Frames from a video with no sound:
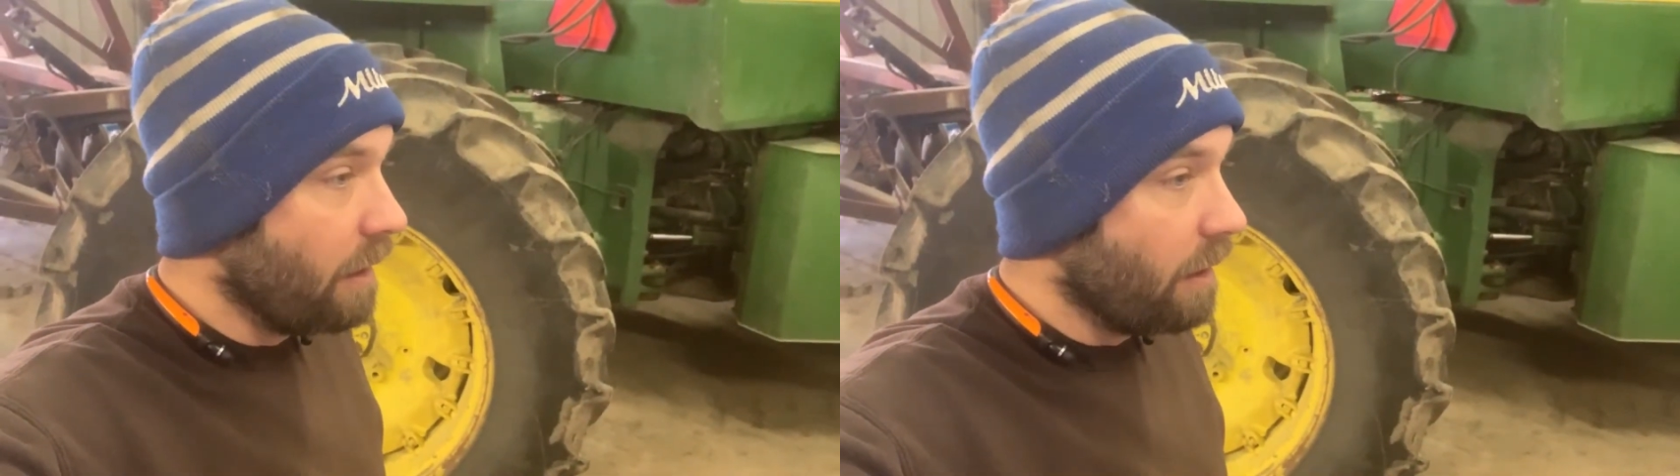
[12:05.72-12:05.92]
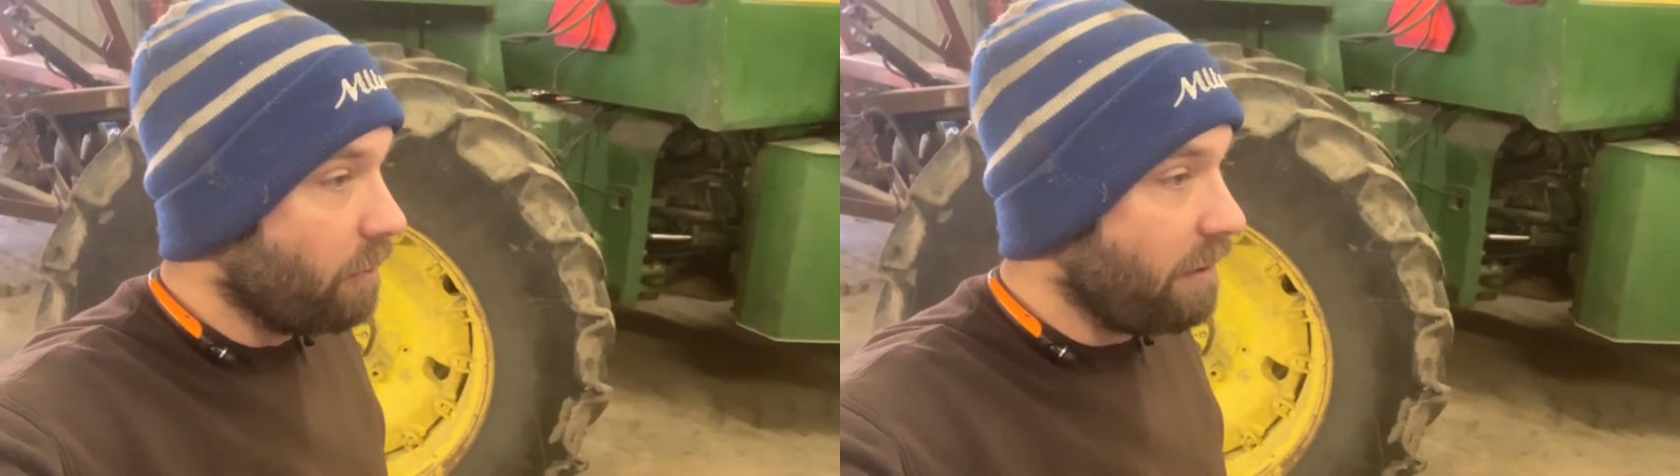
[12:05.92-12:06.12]

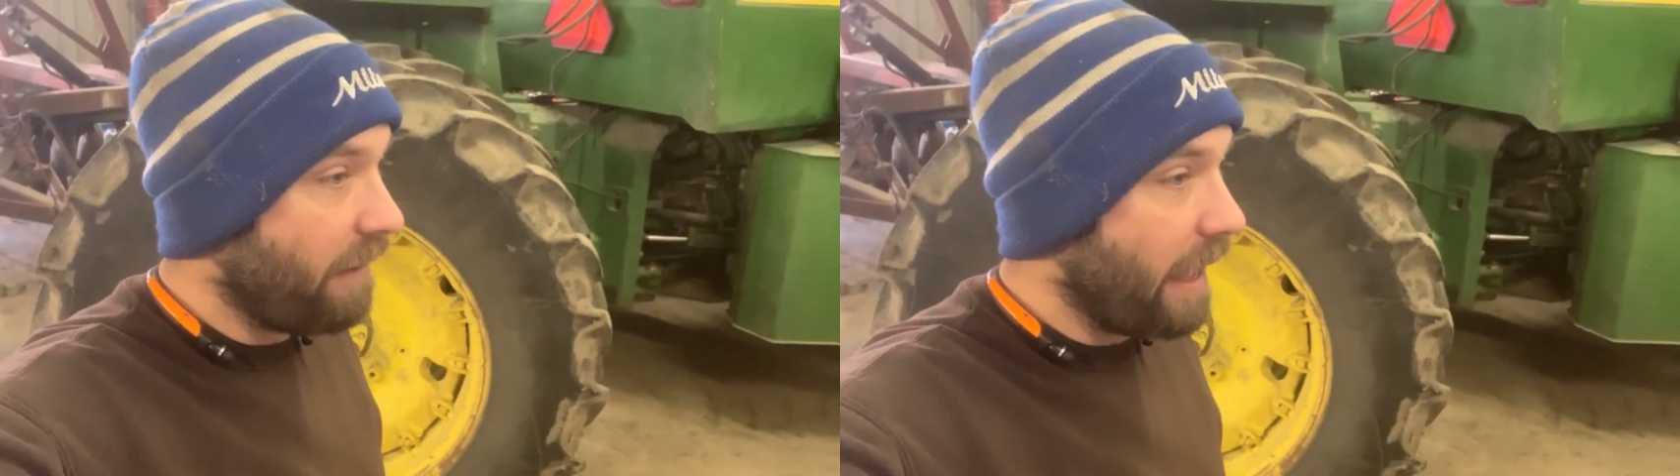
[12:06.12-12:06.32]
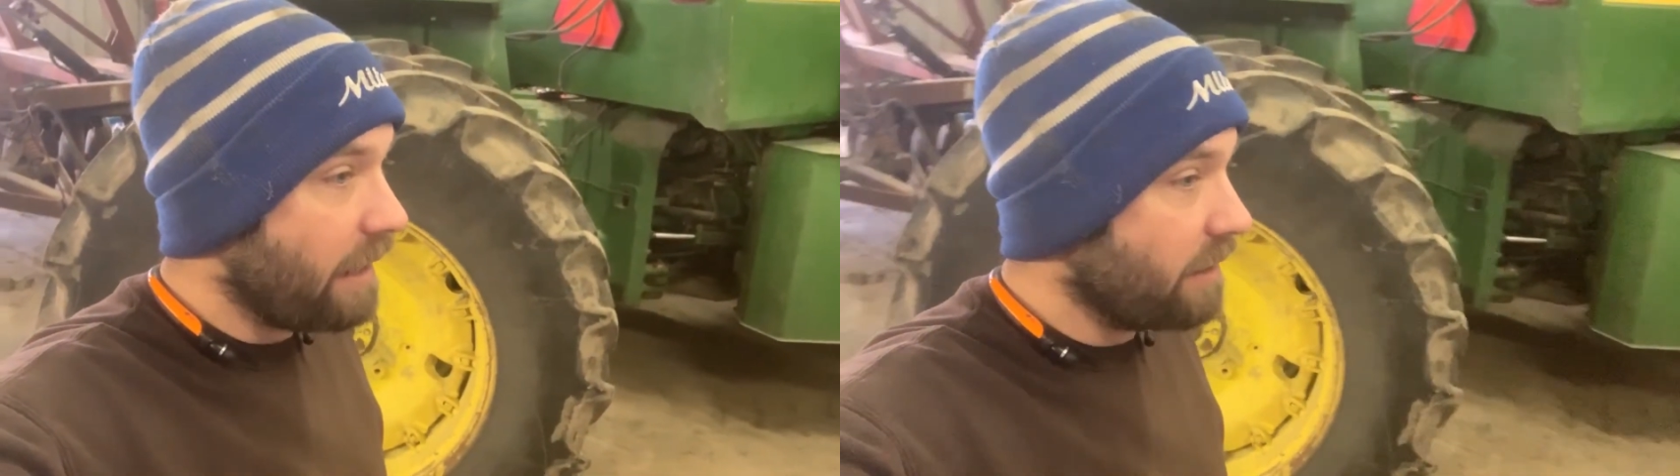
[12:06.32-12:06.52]
We've
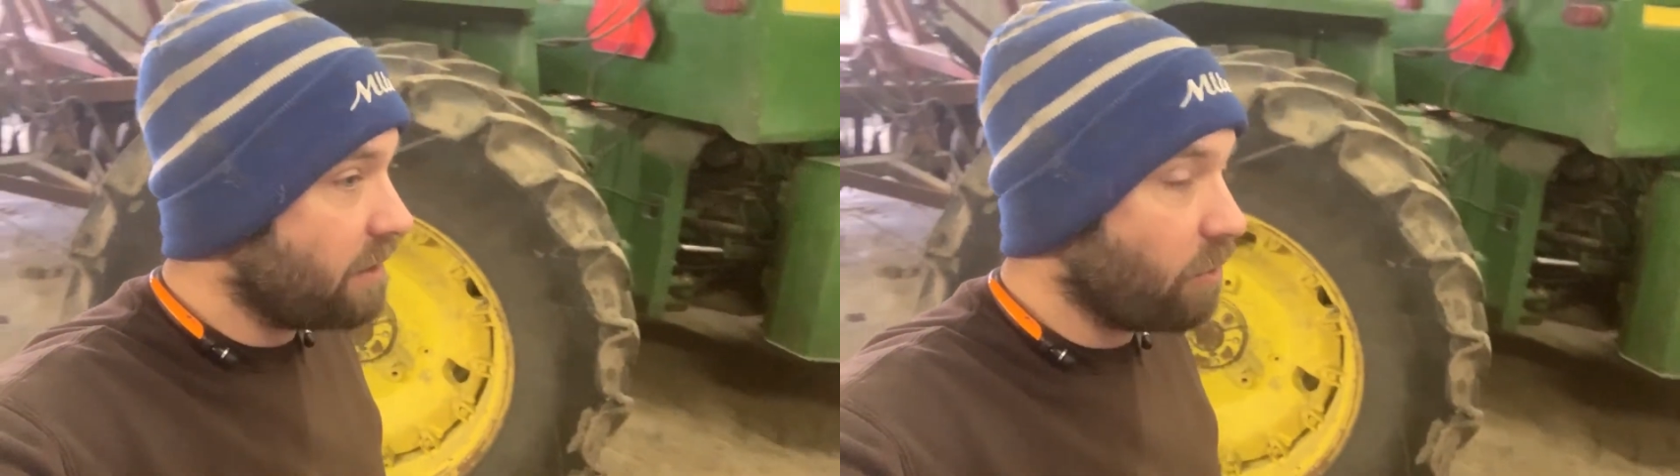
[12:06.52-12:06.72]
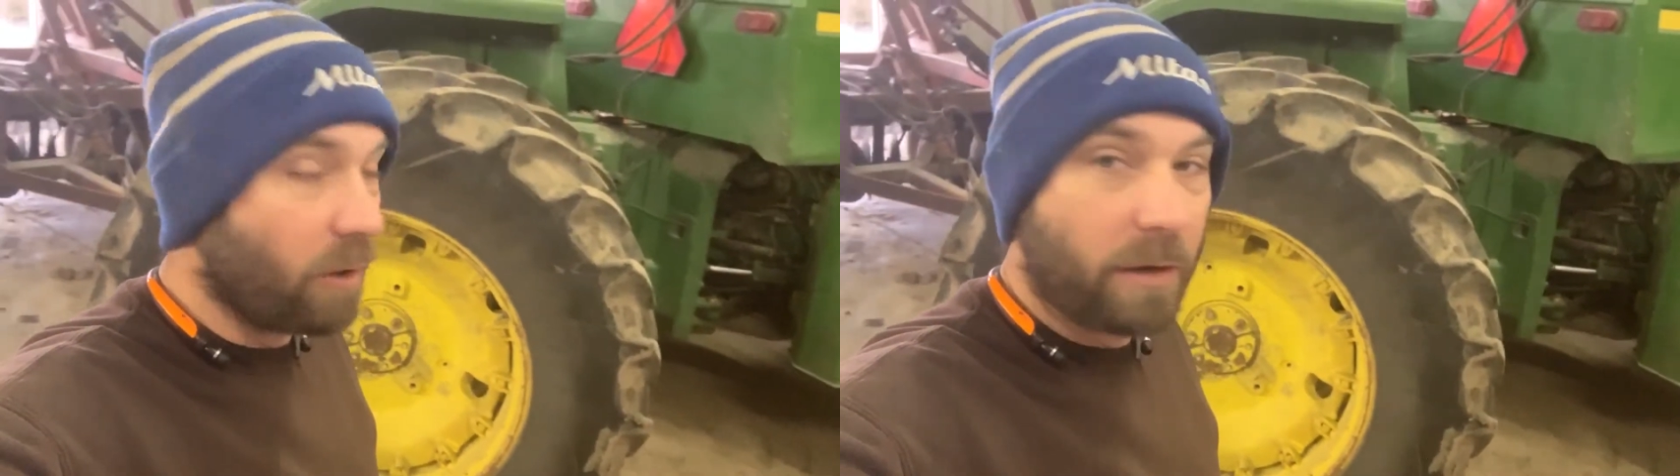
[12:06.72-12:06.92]
had
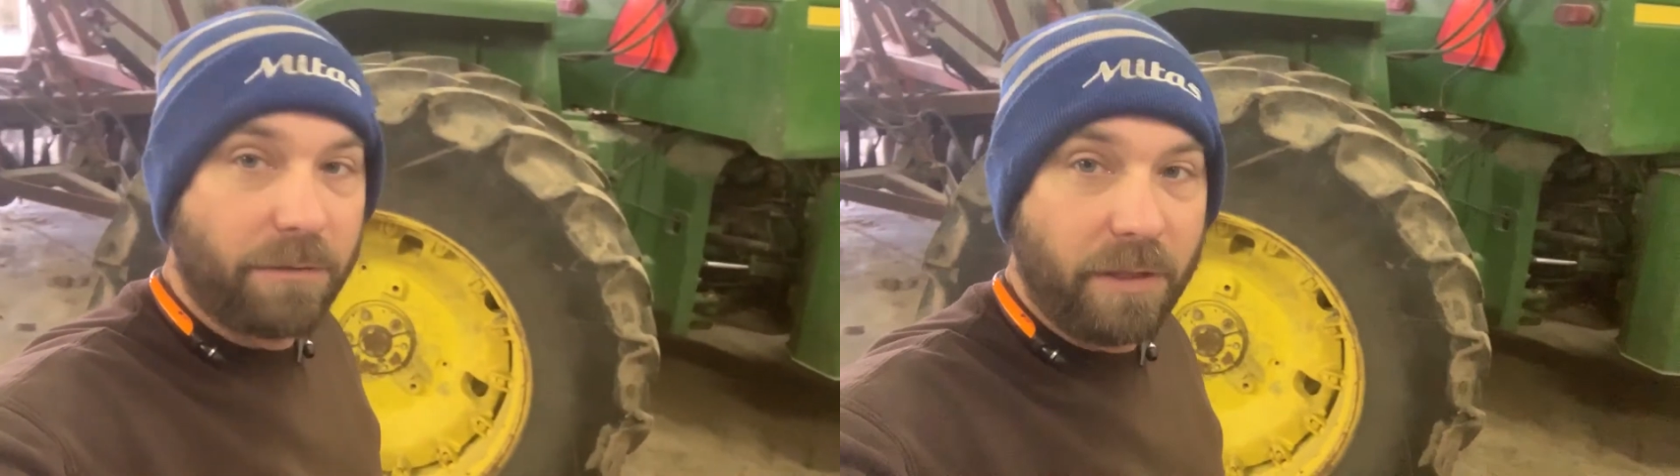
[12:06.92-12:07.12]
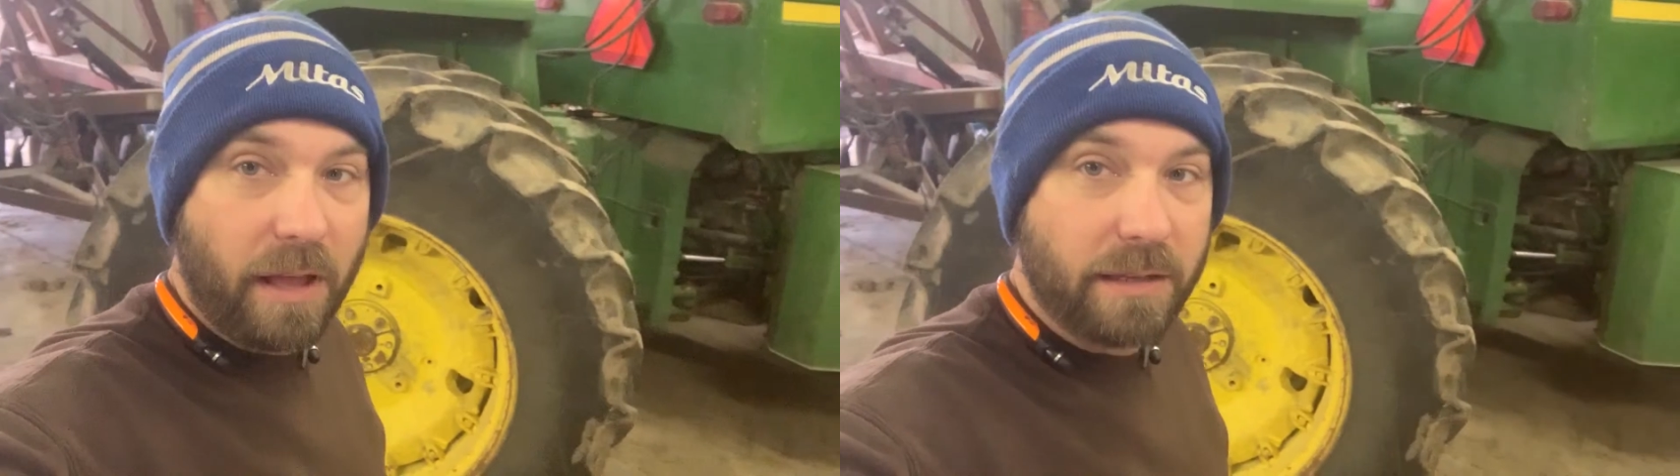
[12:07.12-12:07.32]
historic
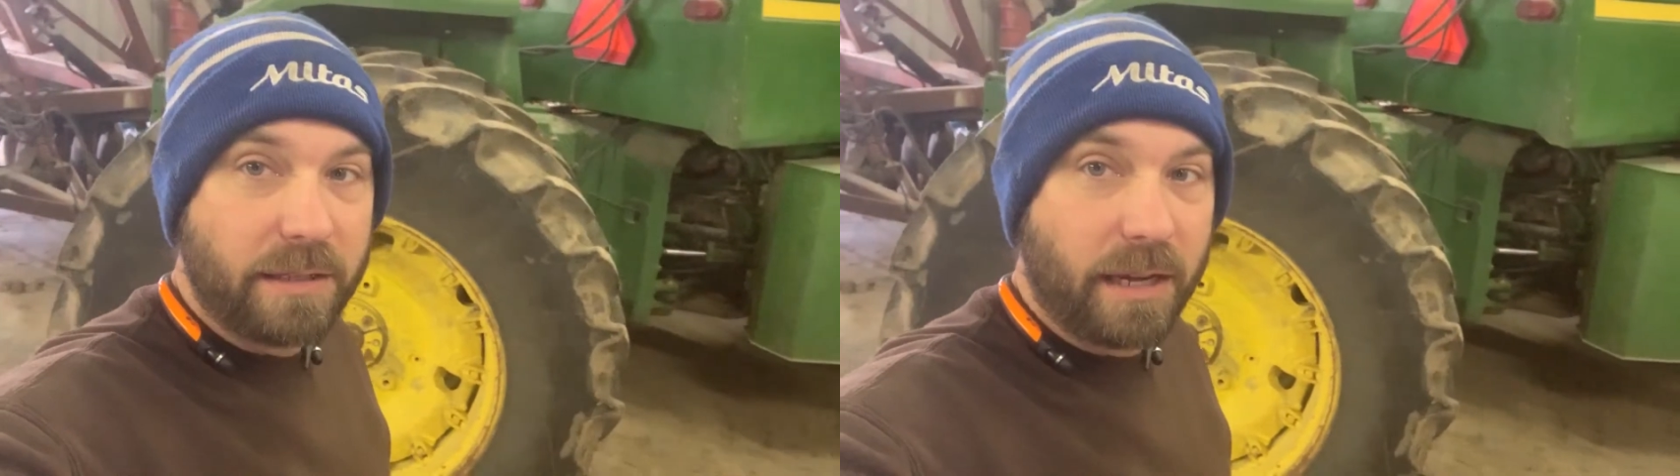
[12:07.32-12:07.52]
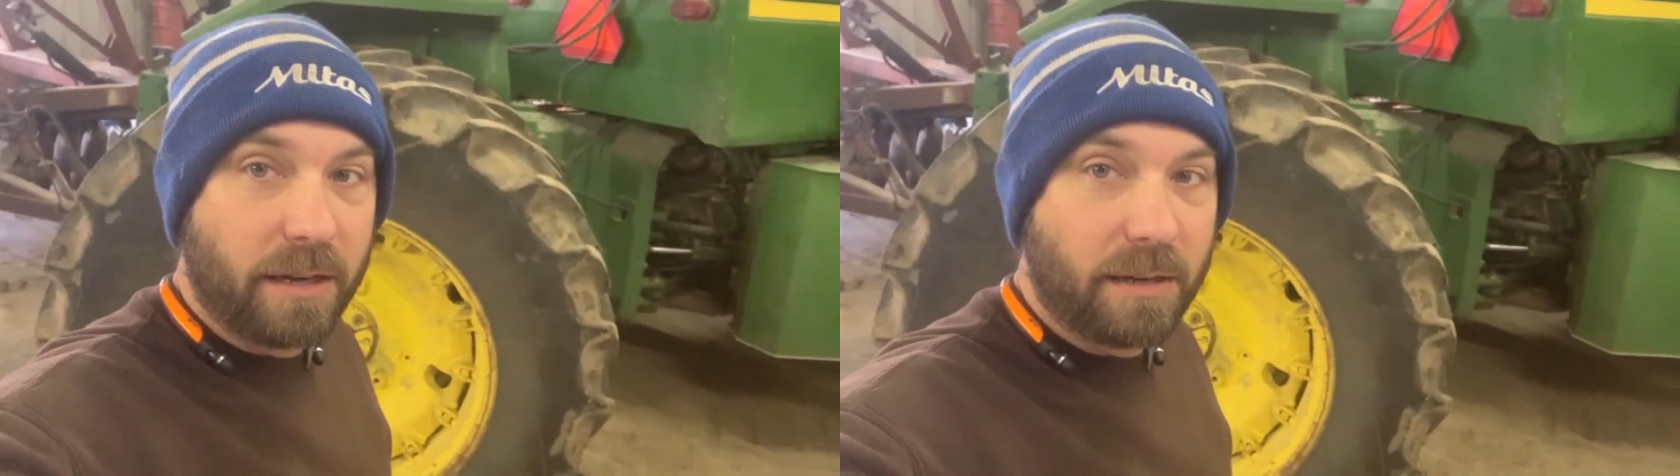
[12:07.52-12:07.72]
floods
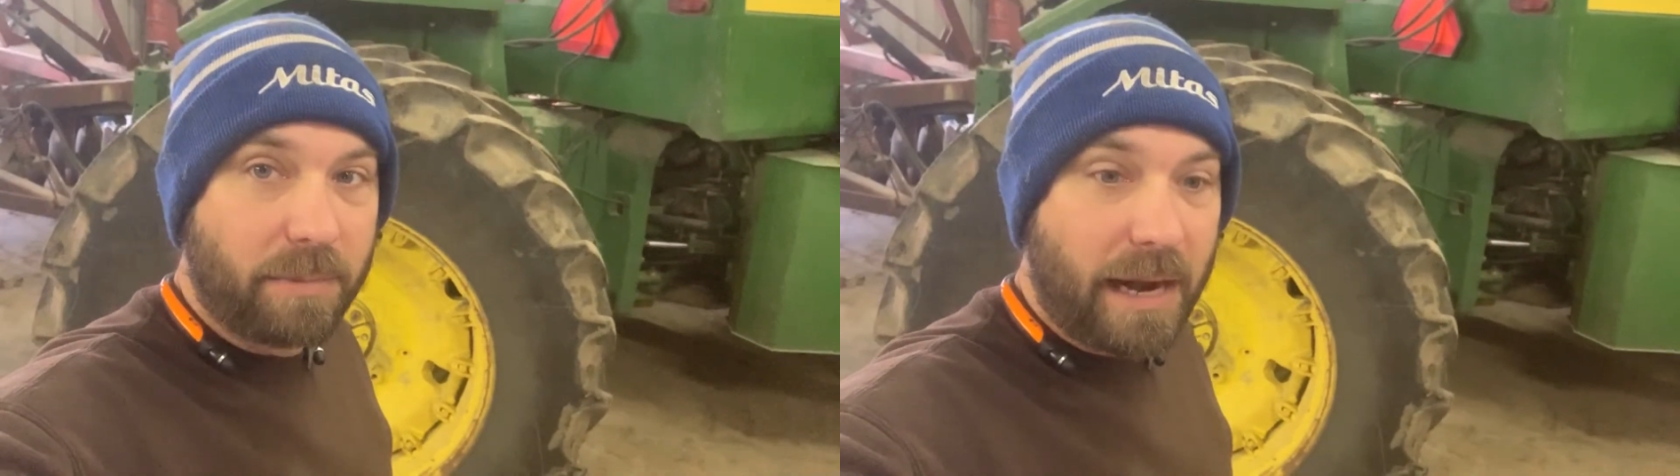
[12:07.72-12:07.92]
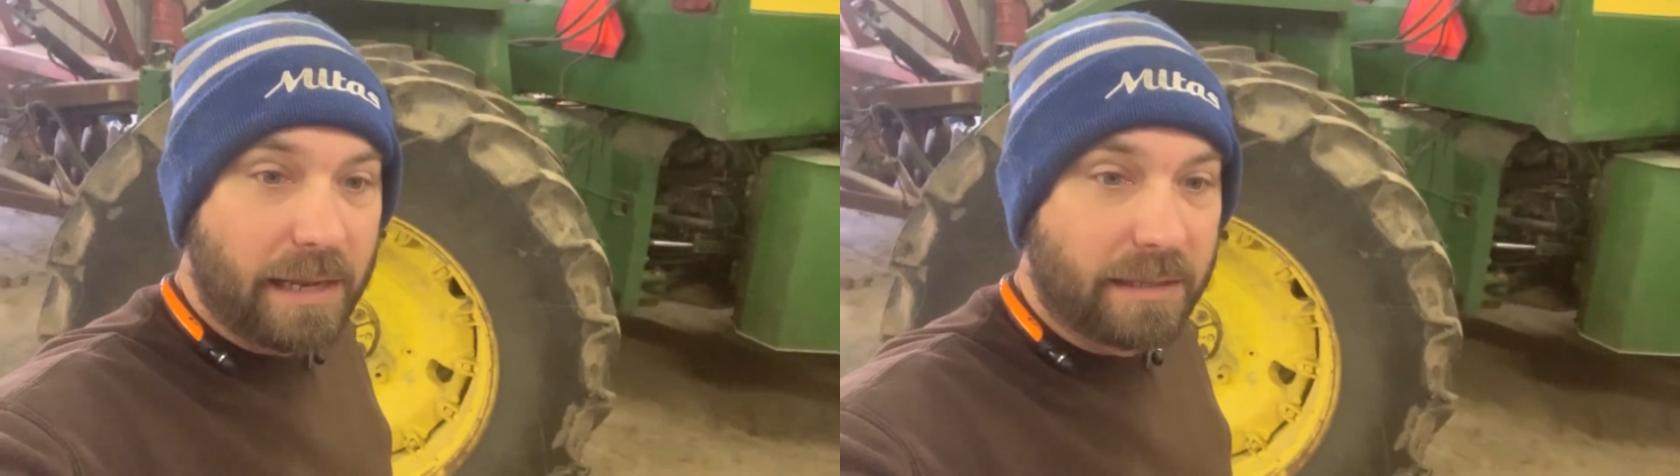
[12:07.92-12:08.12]
here in
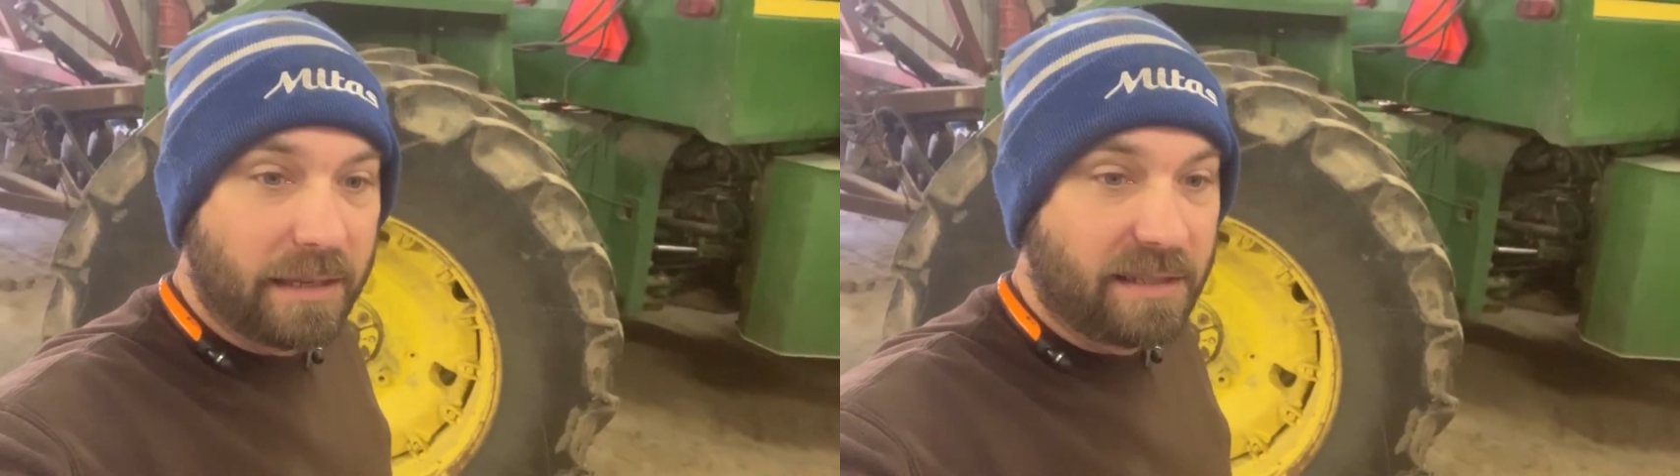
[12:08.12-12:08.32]
Nebraska.